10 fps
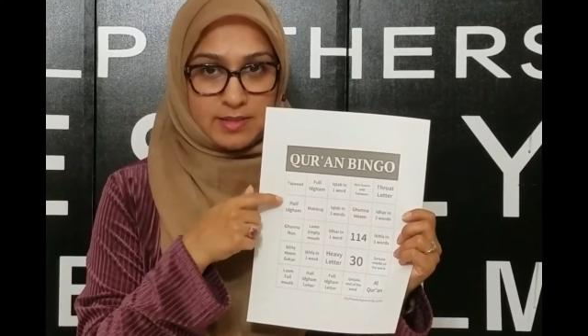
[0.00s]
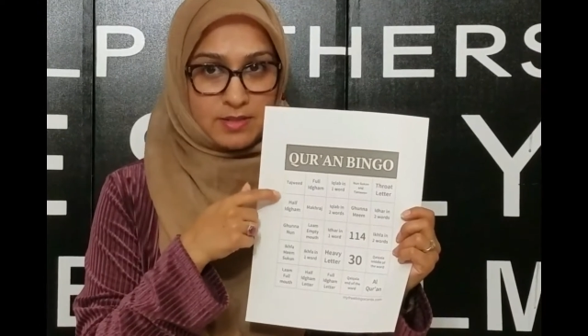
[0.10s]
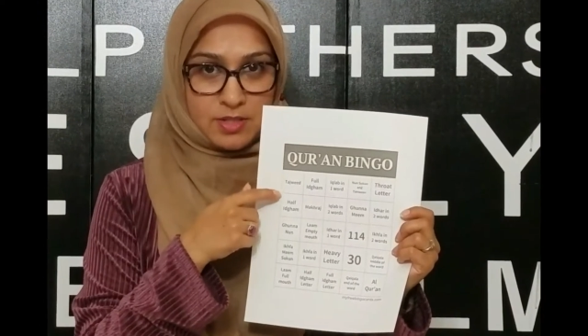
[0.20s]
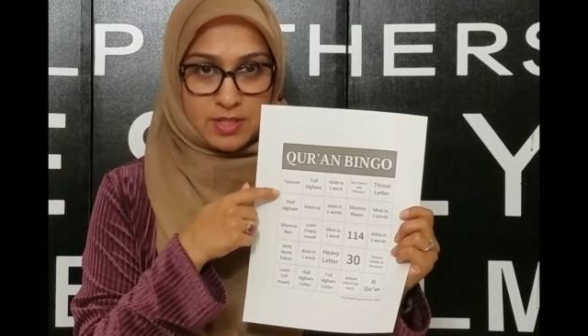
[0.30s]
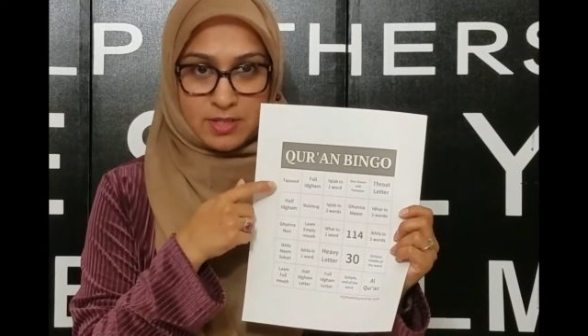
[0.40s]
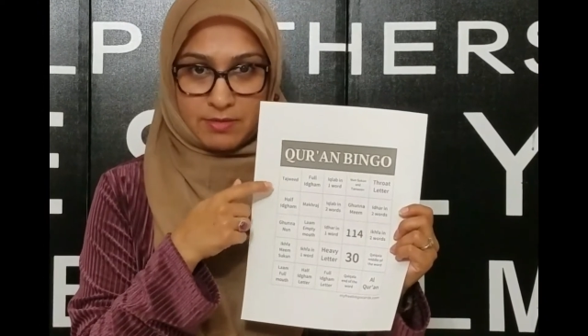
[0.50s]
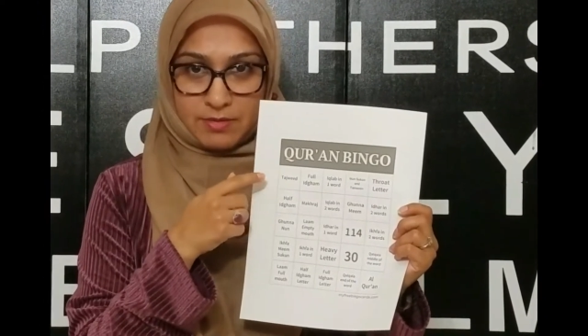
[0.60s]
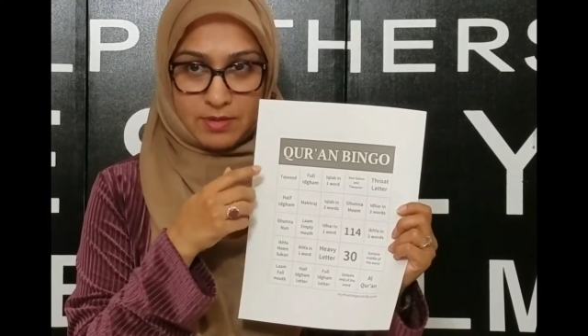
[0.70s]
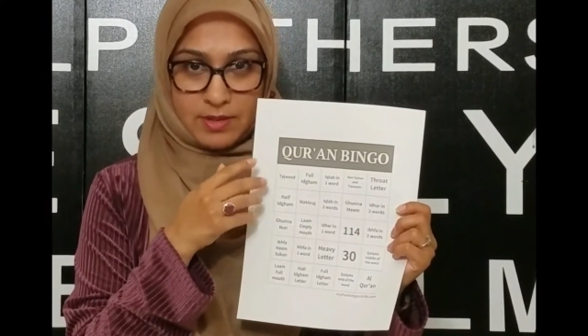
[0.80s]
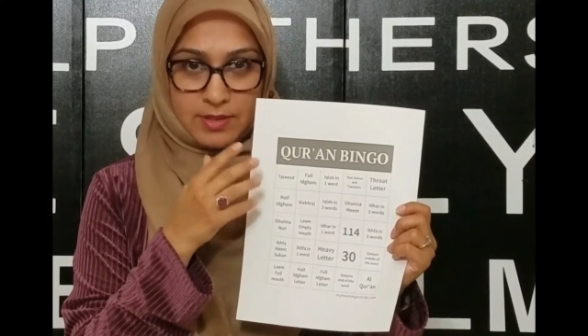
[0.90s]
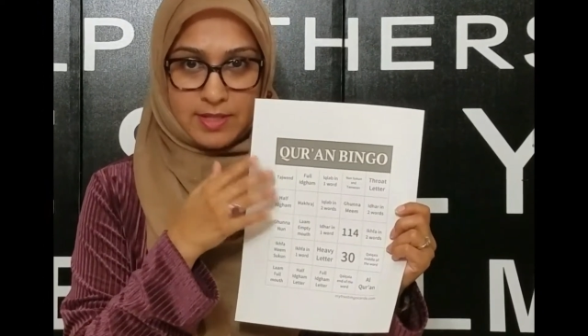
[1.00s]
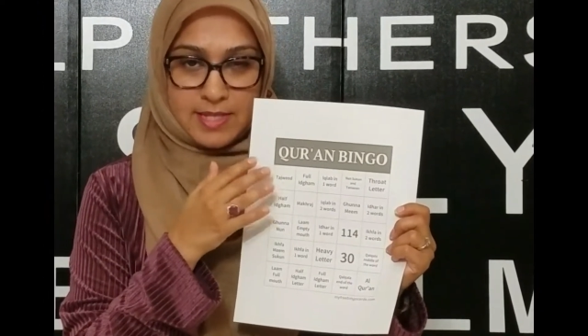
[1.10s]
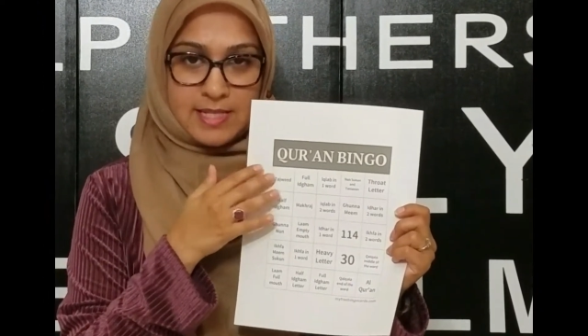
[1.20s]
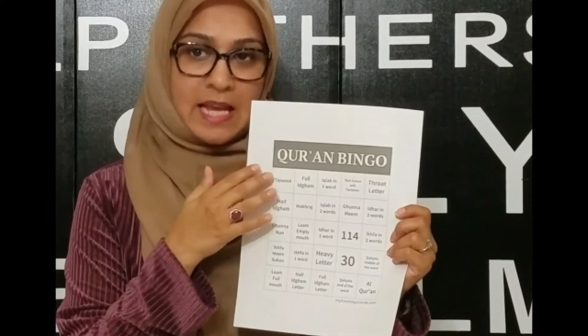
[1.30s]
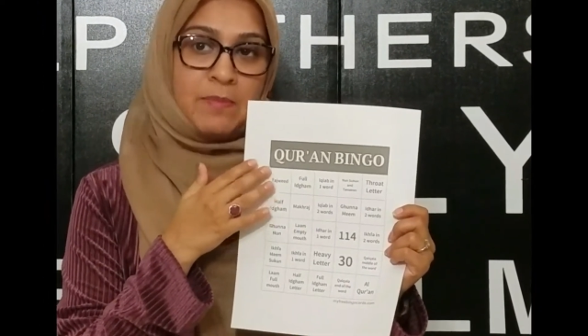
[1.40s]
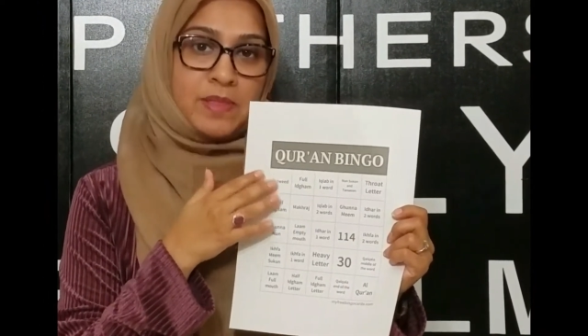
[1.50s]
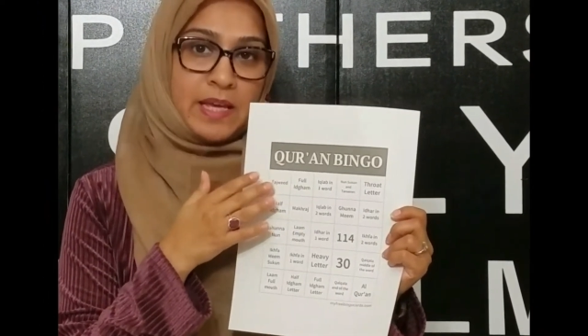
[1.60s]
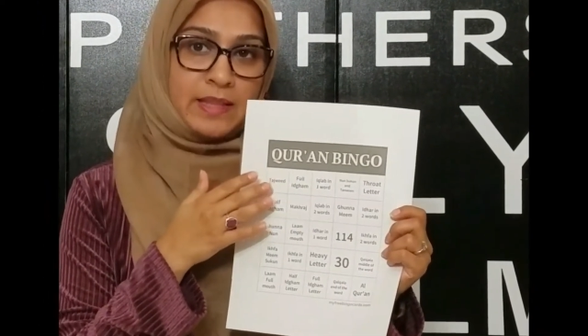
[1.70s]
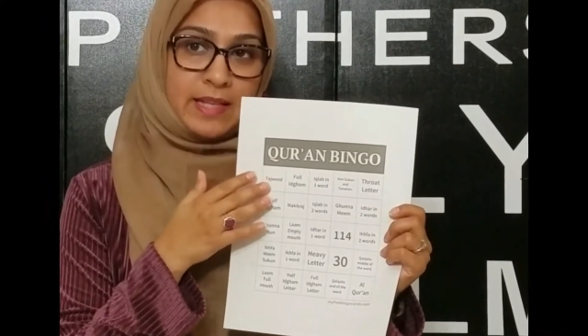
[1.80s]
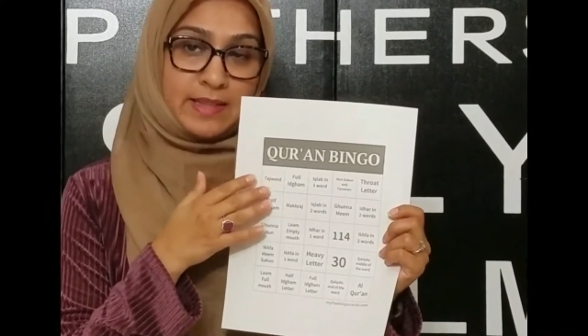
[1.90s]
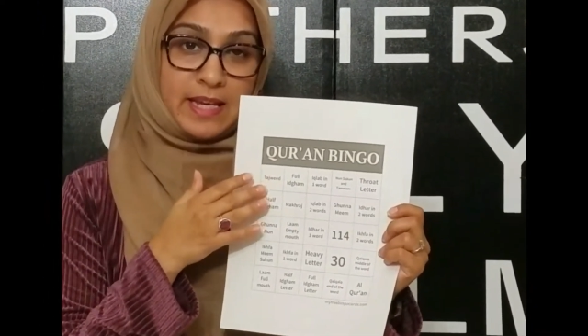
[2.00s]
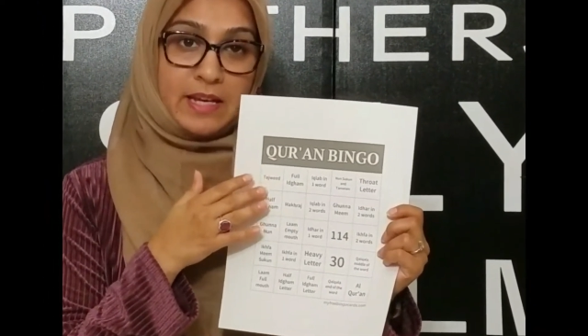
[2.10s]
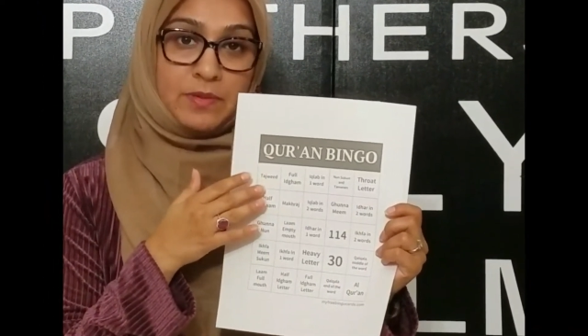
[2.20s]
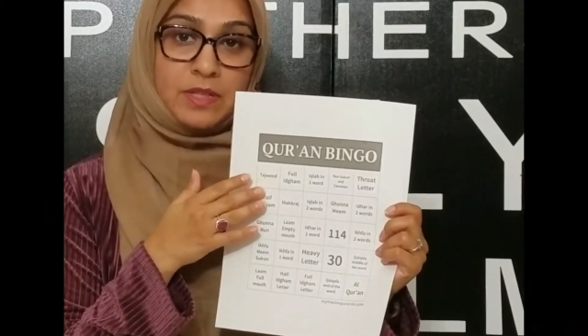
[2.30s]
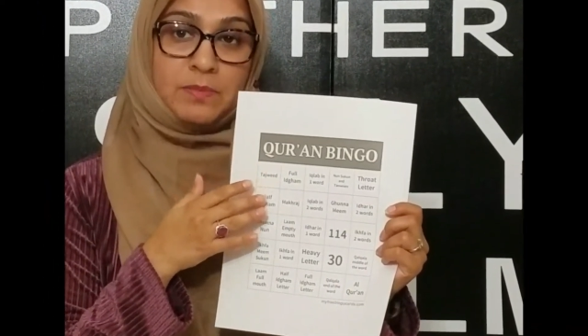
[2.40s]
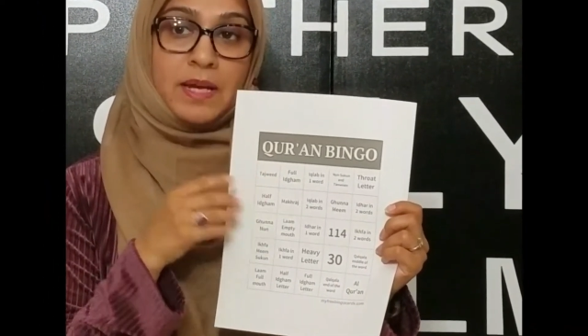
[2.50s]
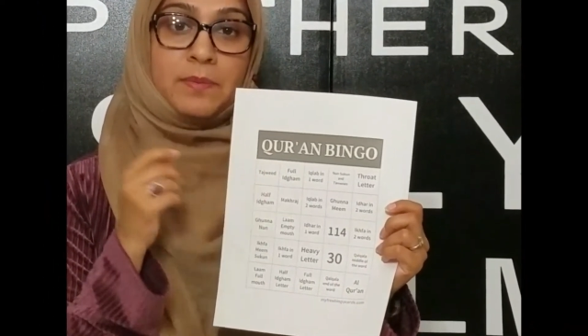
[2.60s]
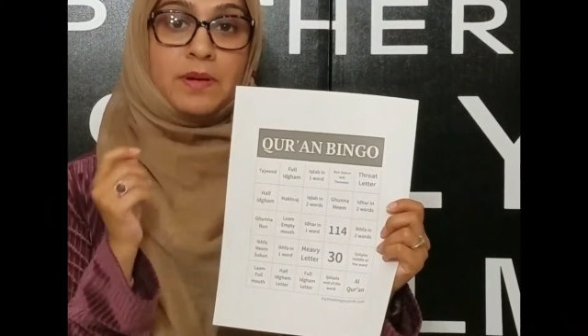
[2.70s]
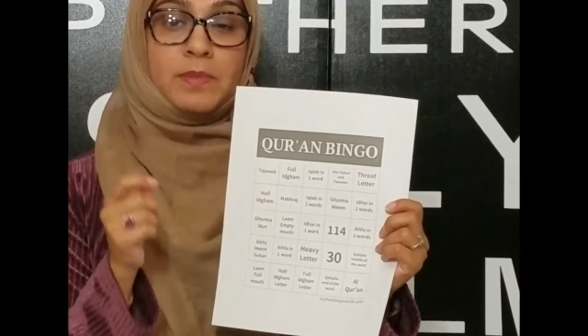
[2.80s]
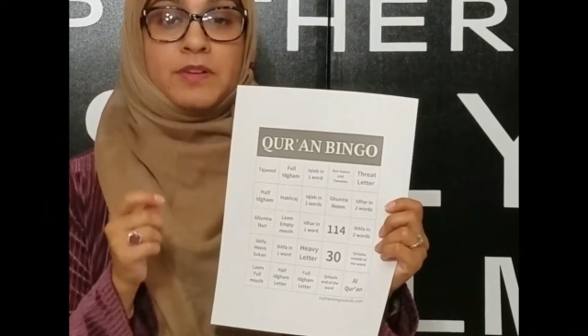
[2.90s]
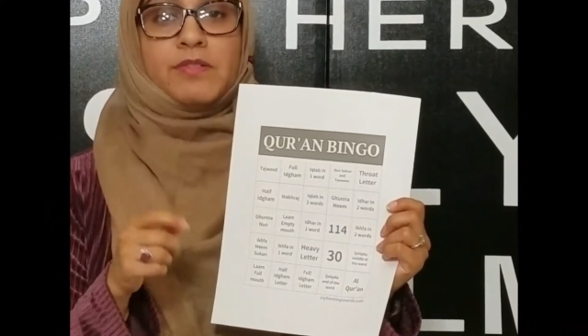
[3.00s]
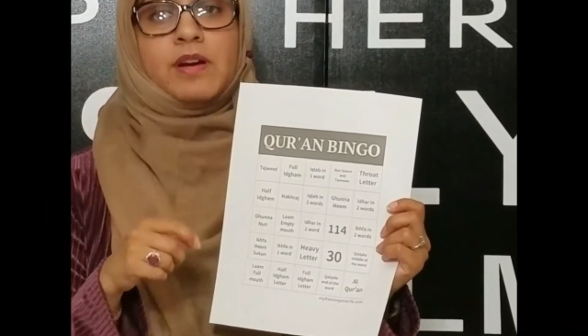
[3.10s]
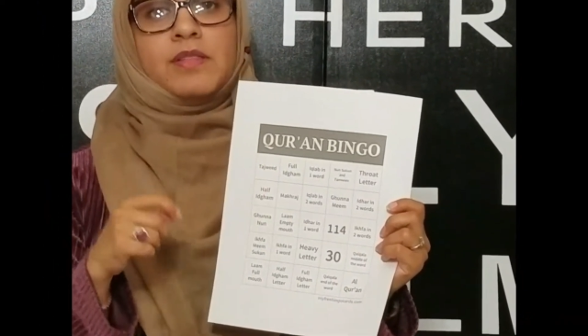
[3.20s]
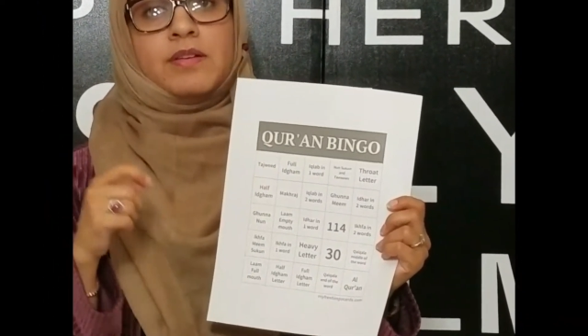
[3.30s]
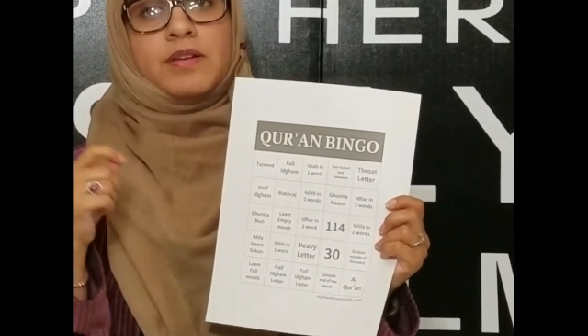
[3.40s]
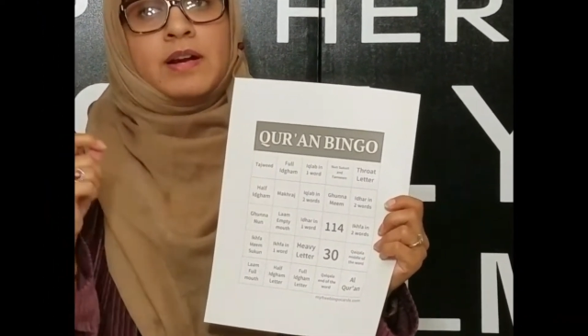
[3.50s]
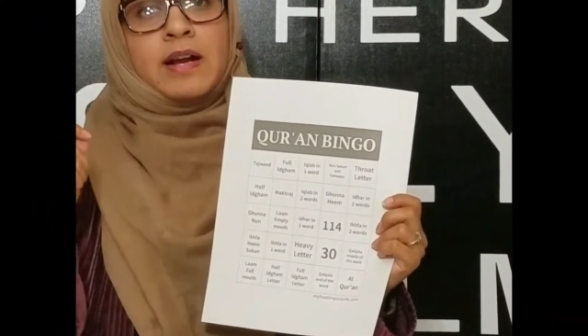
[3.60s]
it's just it's the same thing that they have on the paper, but rather